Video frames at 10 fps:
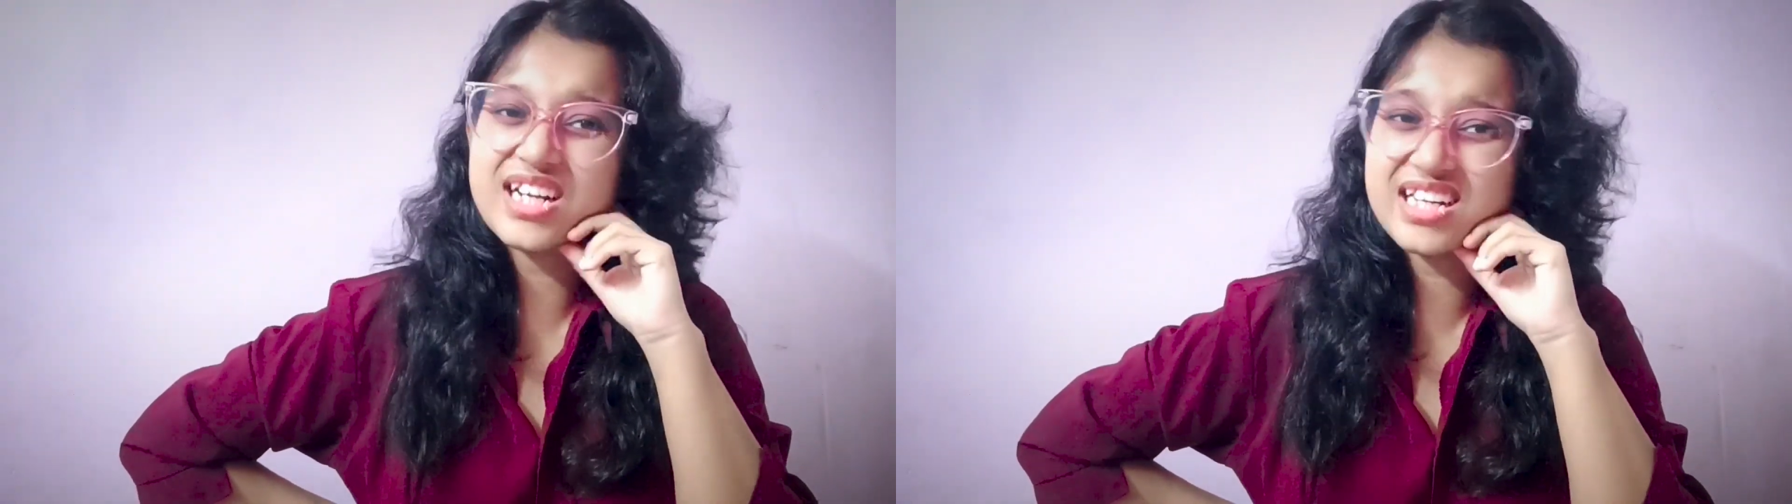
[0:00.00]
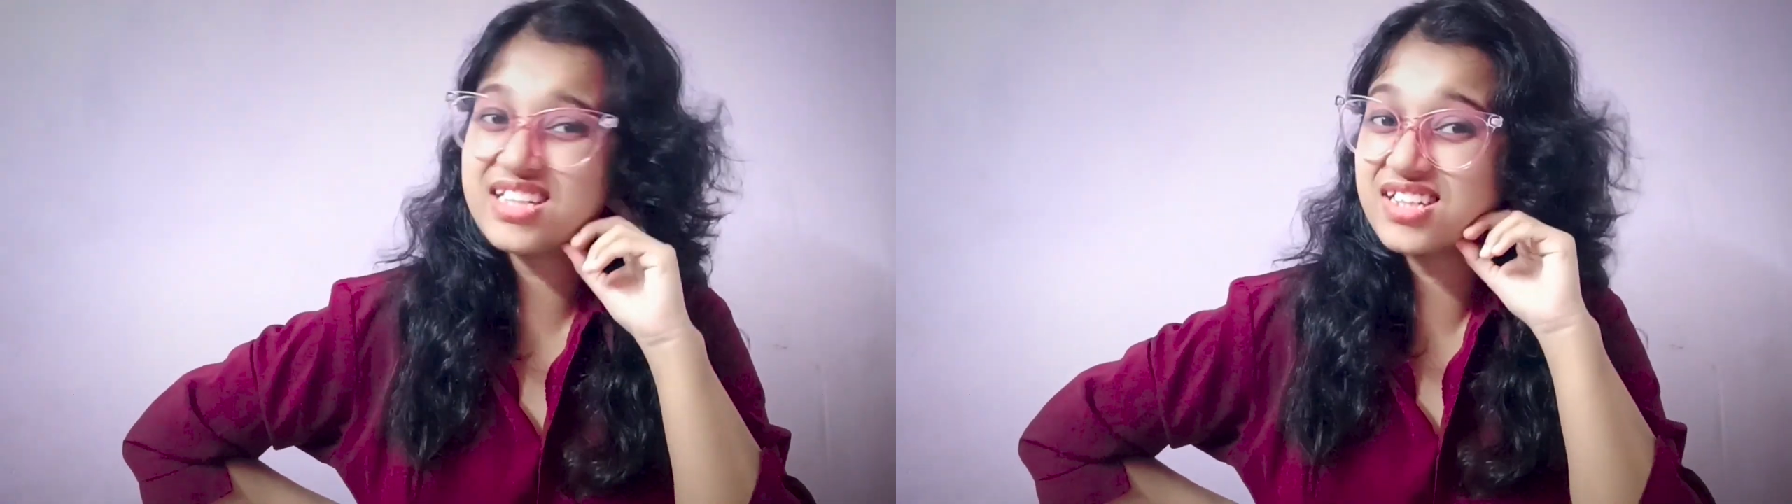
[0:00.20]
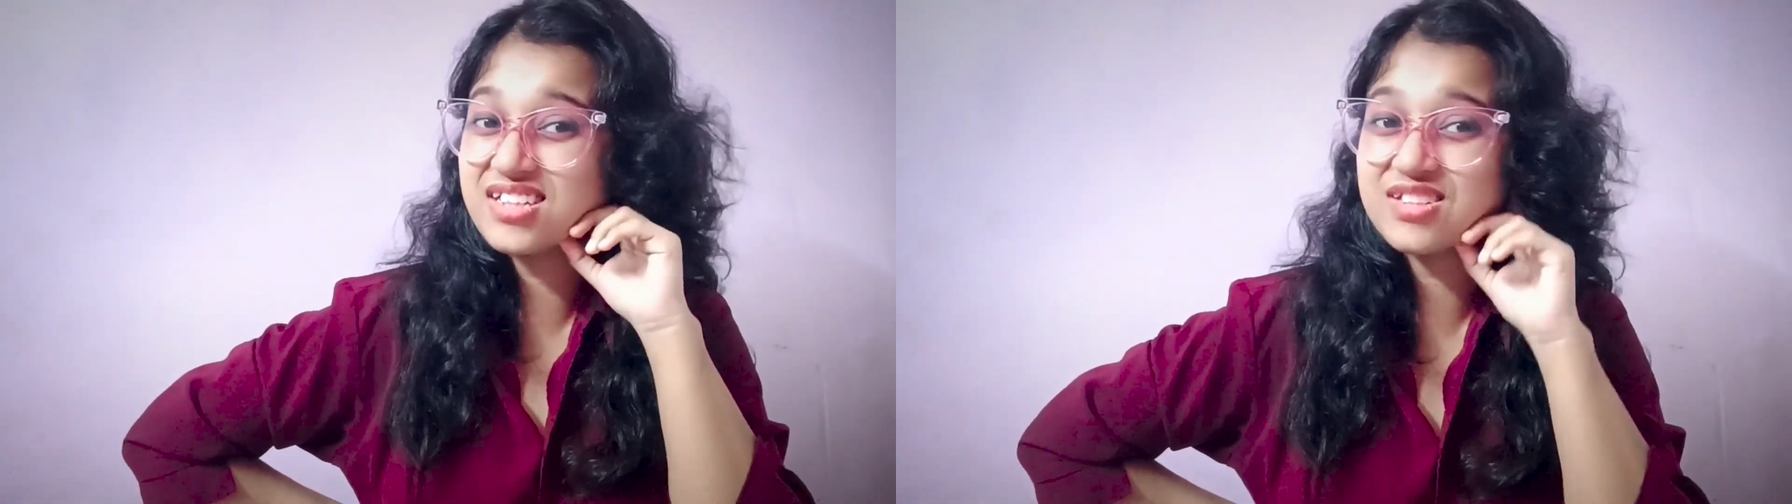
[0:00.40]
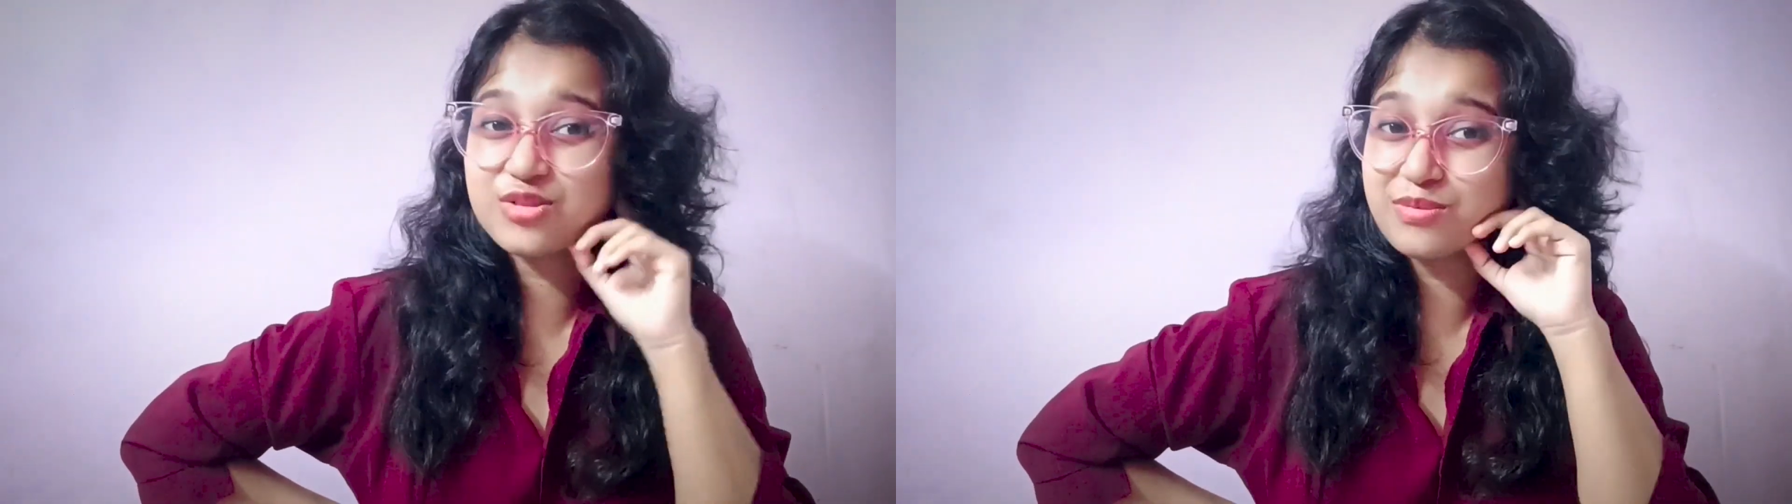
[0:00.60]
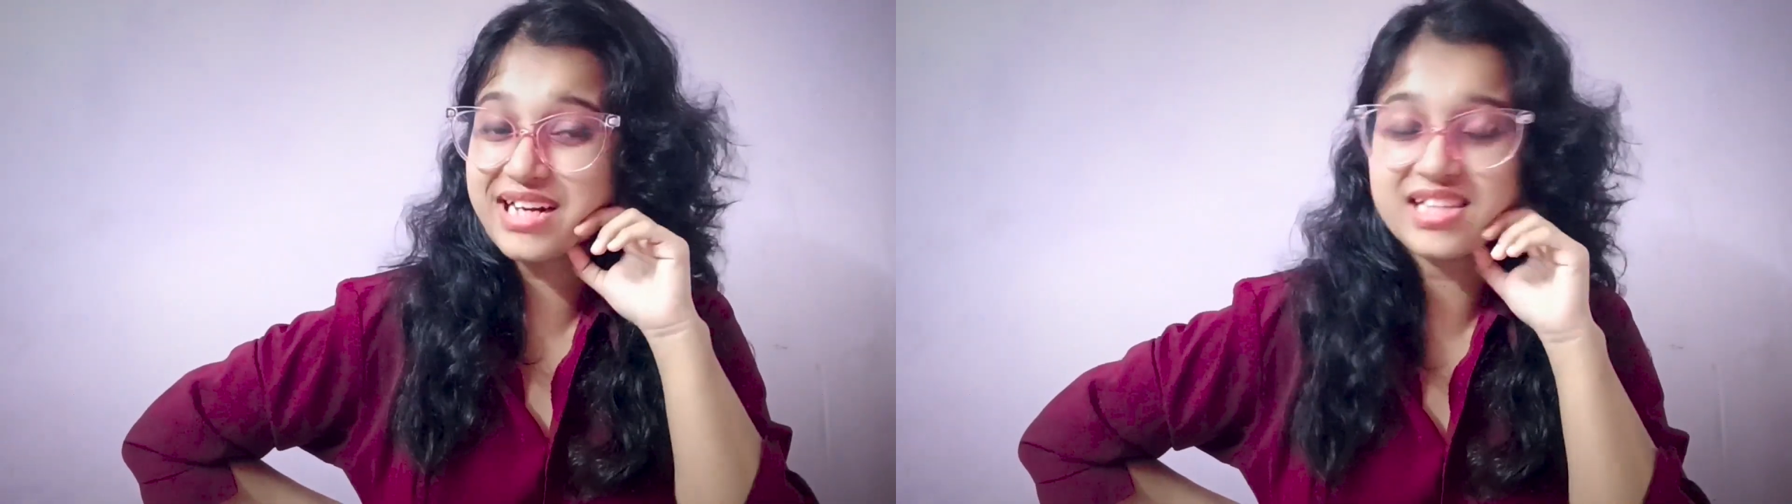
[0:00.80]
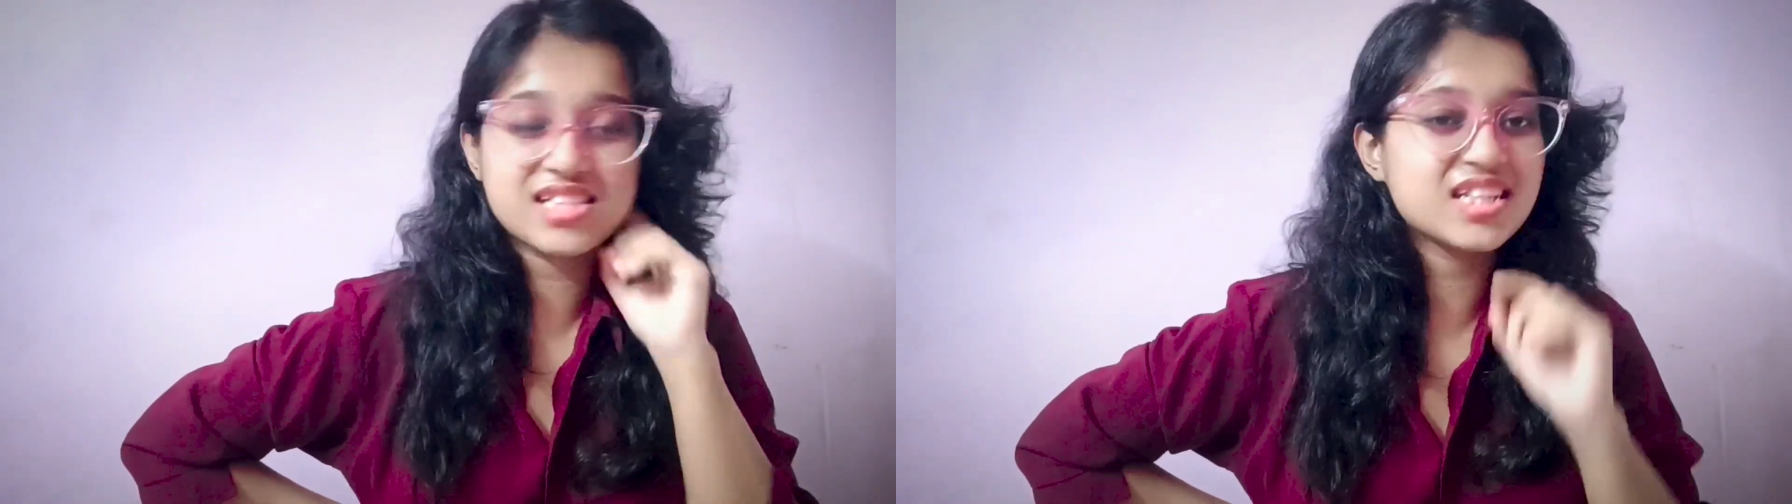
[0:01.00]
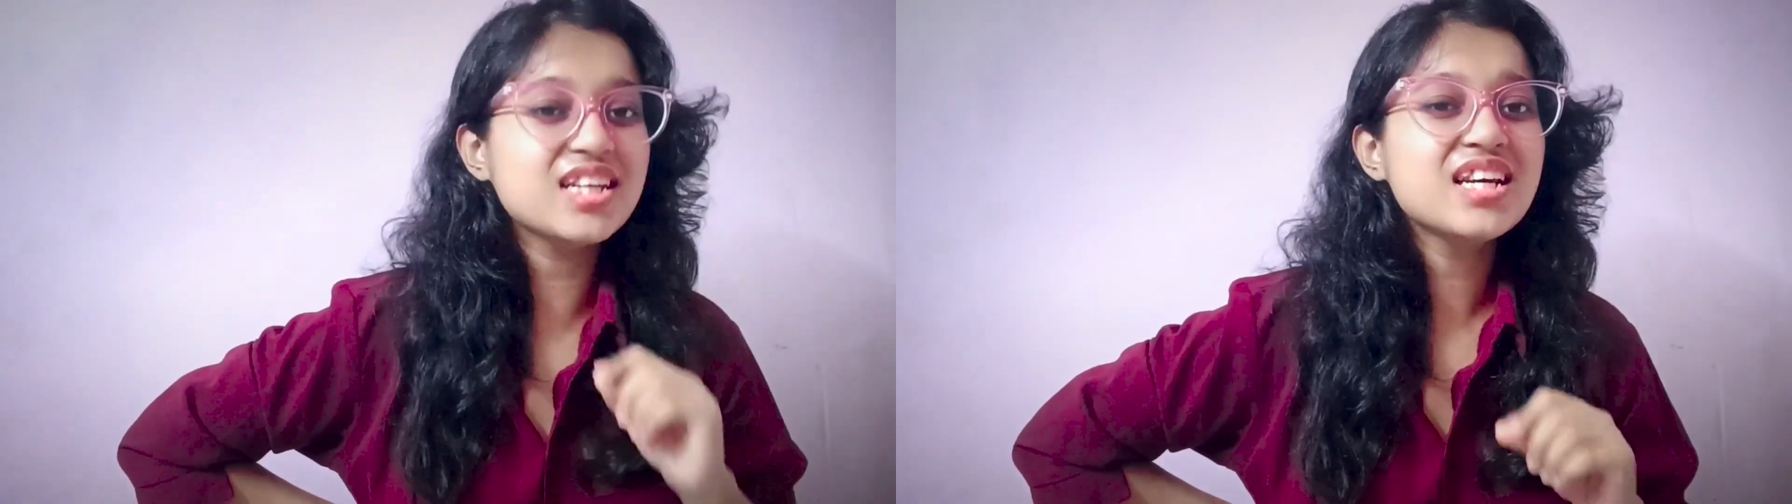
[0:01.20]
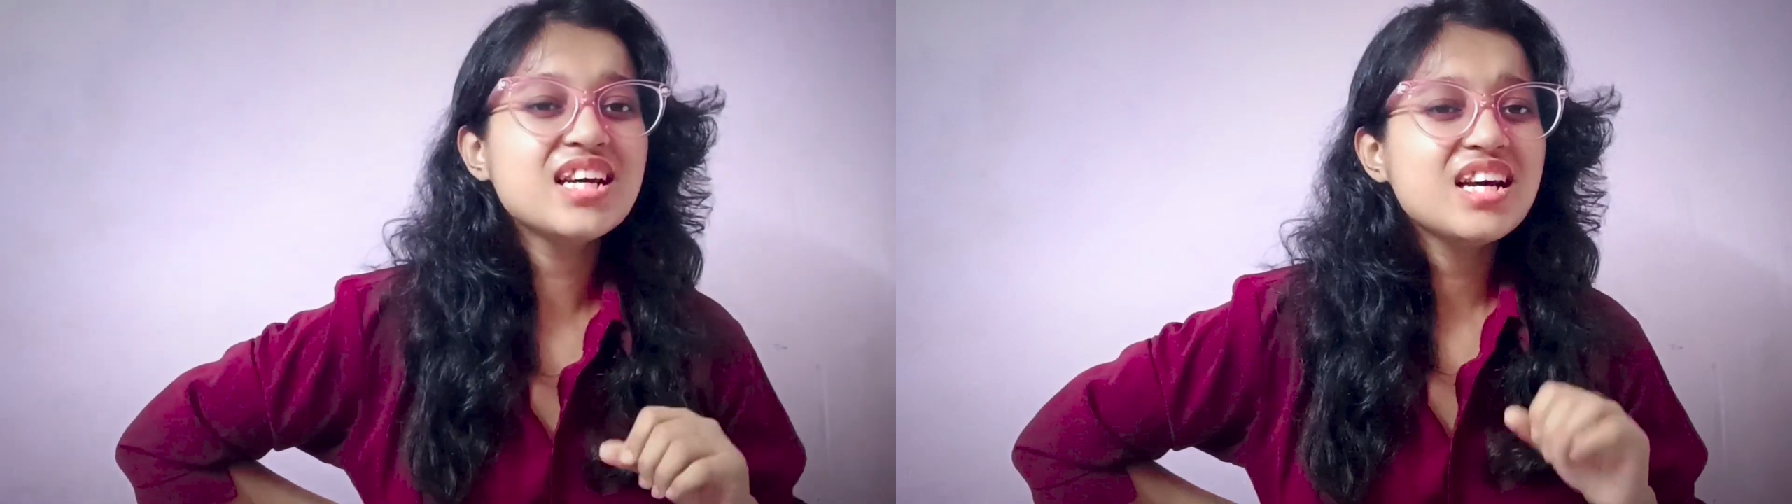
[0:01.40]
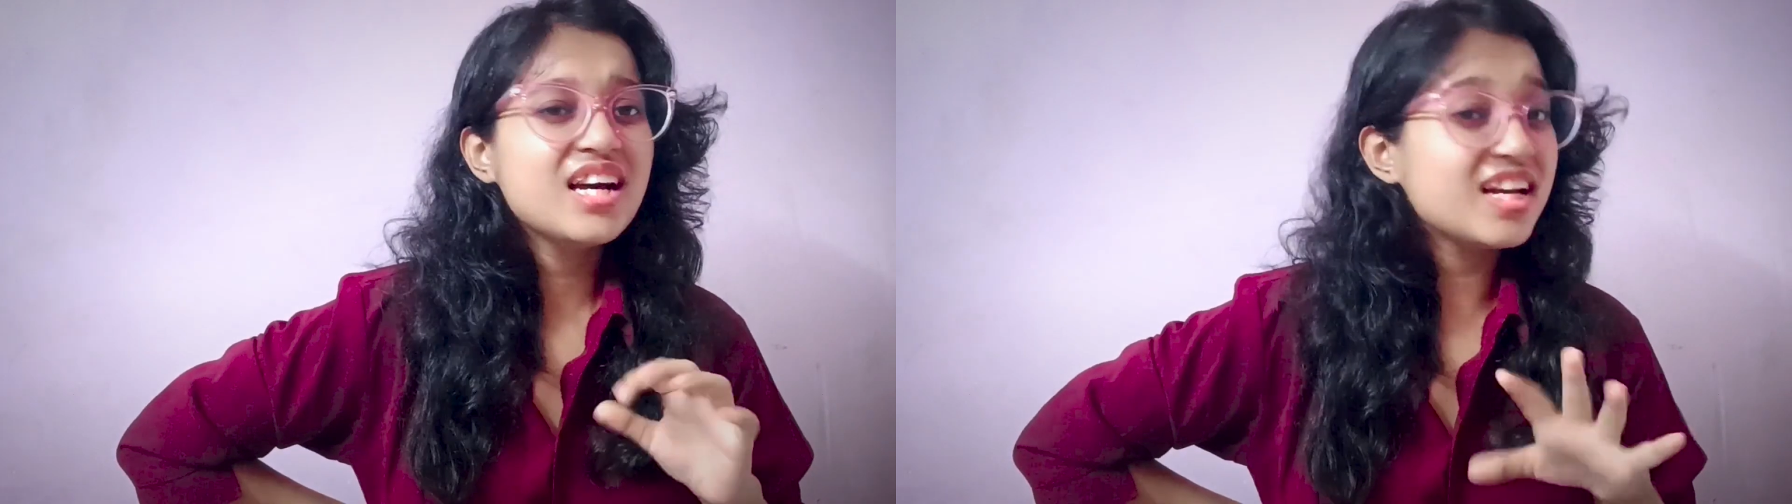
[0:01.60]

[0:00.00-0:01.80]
anything, you might say,